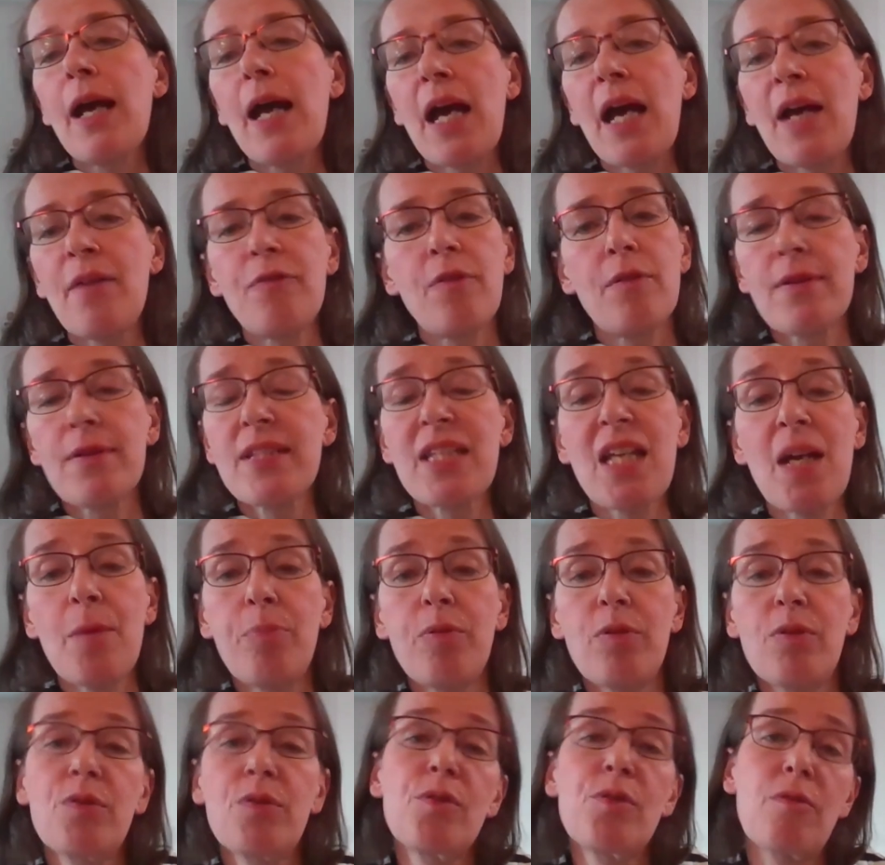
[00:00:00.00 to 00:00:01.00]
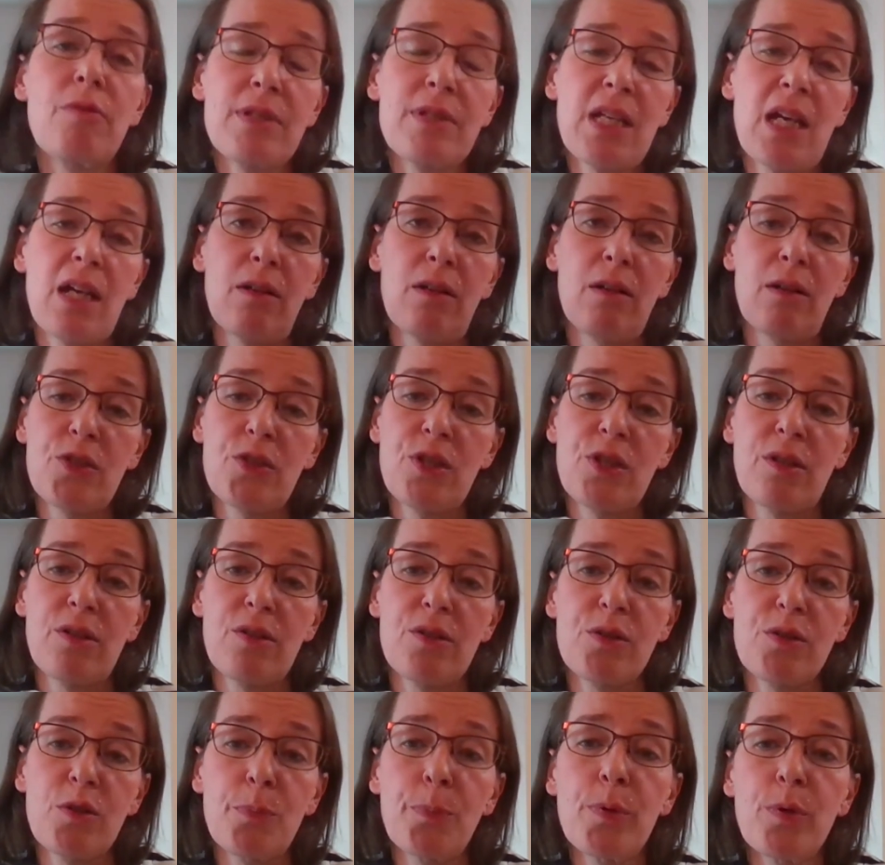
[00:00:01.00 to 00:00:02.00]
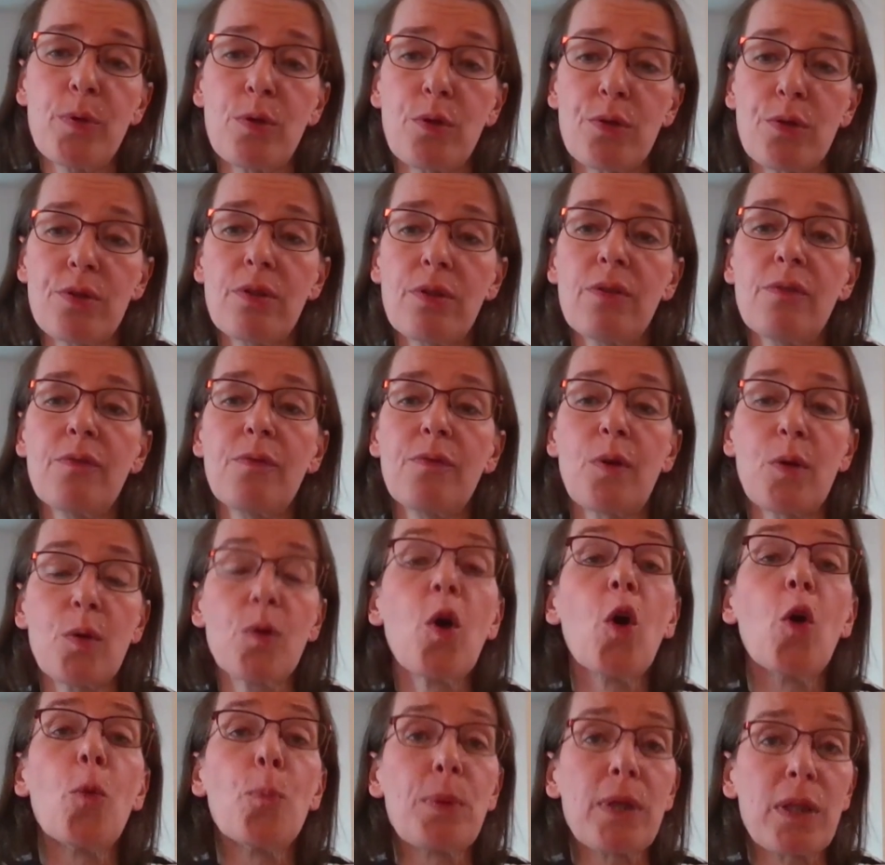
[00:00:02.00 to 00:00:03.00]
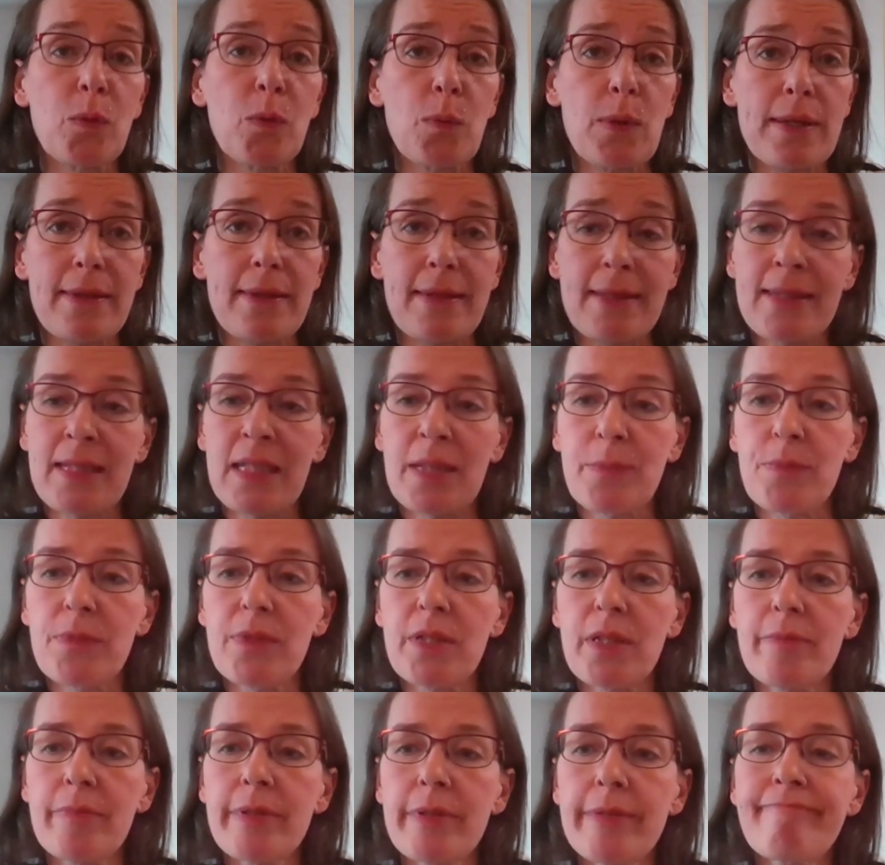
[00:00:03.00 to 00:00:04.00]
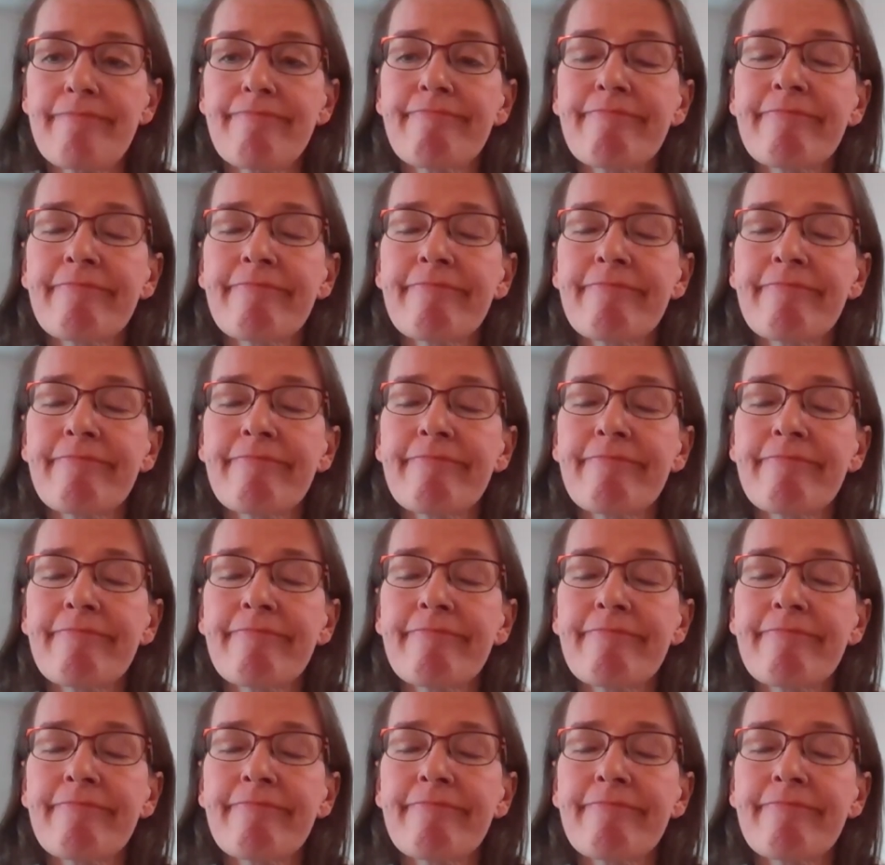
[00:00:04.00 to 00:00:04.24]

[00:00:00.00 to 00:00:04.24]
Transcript: and, for example, neuropsychological support for coping with the symptoms.